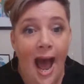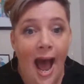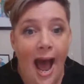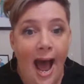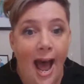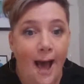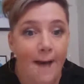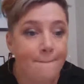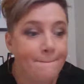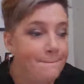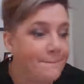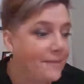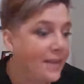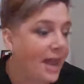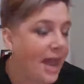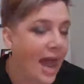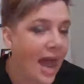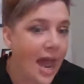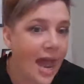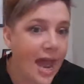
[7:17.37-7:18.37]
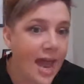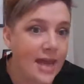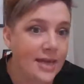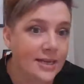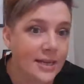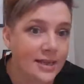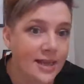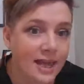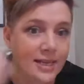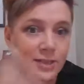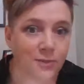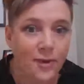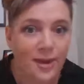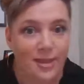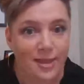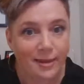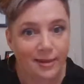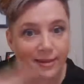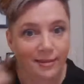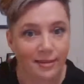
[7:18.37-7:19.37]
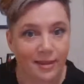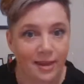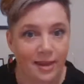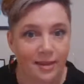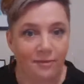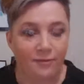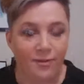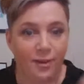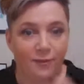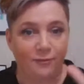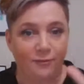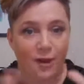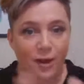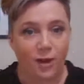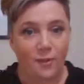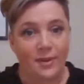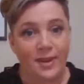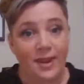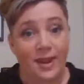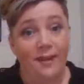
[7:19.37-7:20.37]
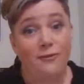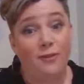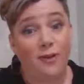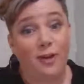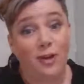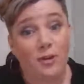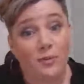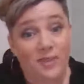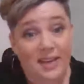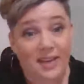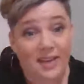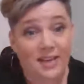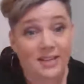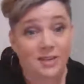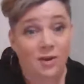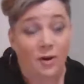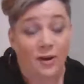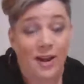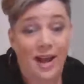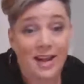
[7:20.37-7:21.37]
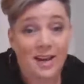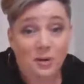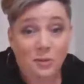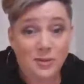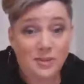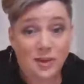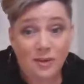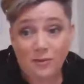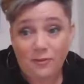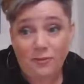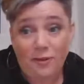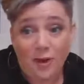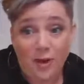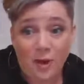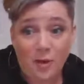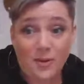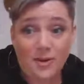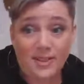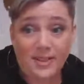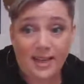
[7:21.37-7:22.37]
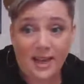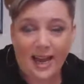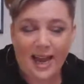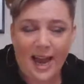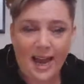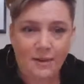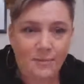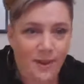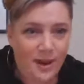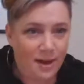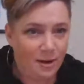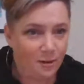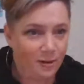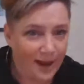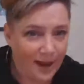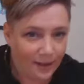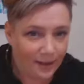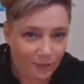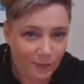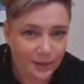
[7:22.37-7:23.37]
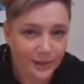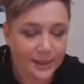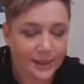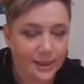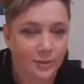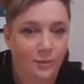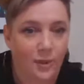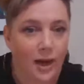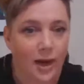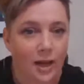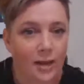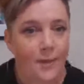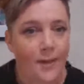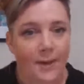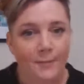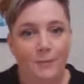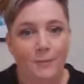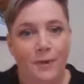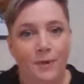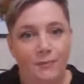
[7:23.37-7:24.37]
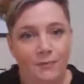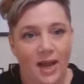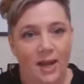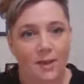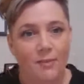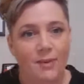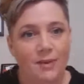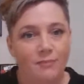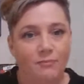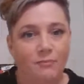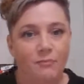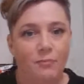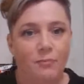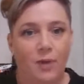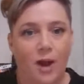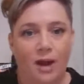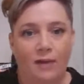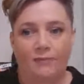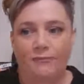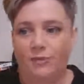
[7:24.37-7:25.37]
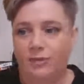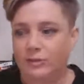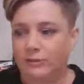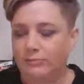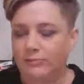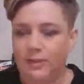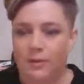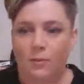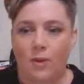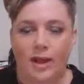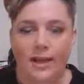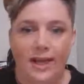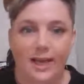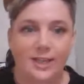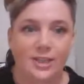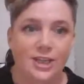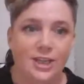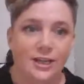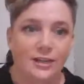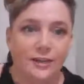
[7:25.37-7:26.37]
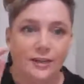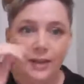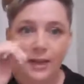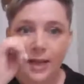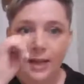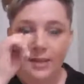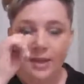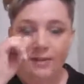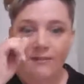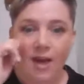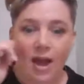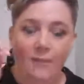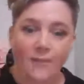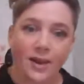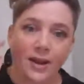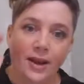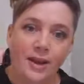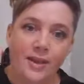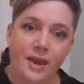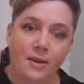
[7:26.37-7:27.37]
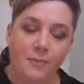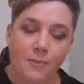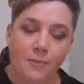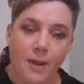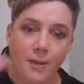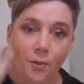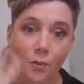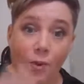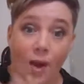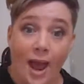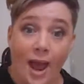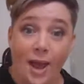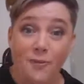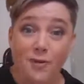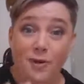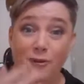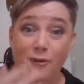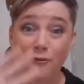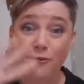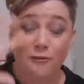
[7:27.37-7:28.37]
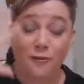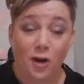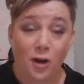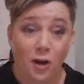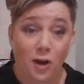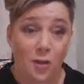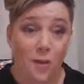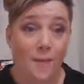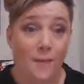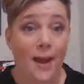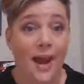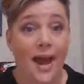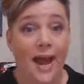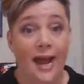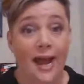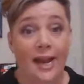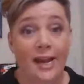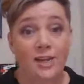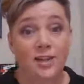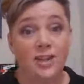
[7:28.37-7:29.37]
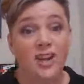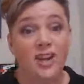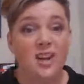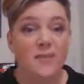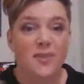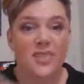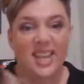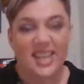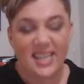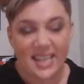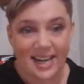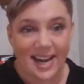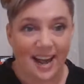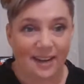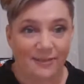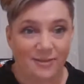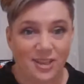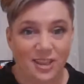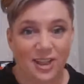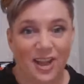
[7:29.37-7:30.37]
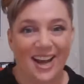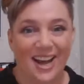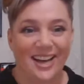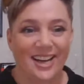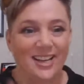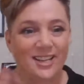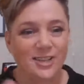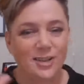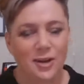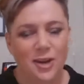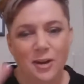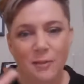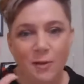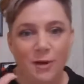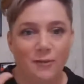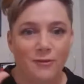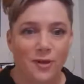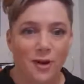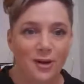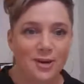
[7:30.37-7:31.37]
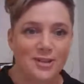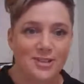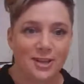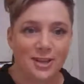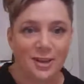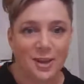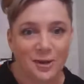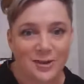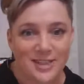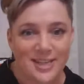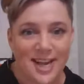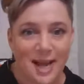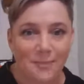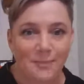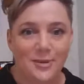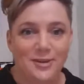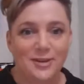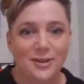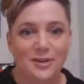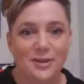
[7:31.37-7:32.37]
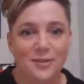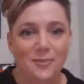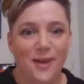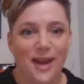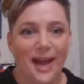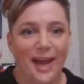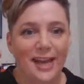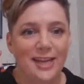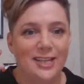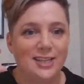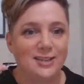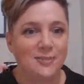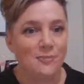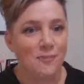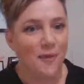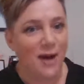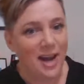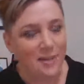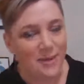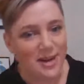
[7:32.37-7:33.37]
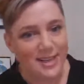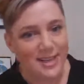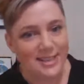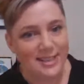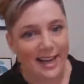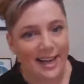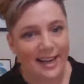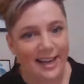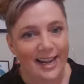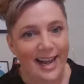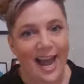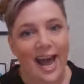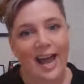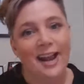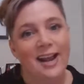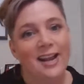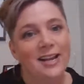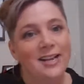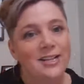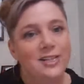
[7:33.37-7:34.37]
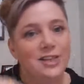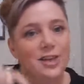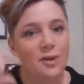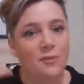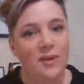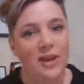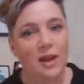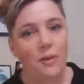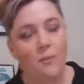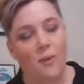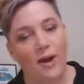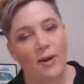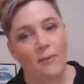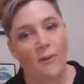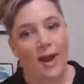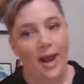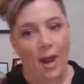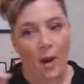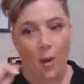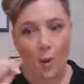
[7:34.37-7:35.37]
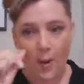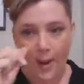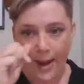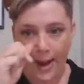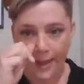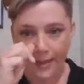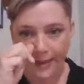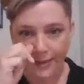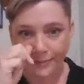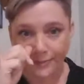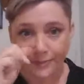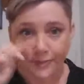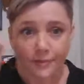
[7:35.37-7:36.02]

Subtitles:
And that's where the follow and the unfollow thing has gone. And also followers had been around for a little while, but for a little while last year. They come in and people were able to follow a page, but they didn't have to like it. So you would have noticed that those numbers on your pages might have been slightly out, skewing in one way or another.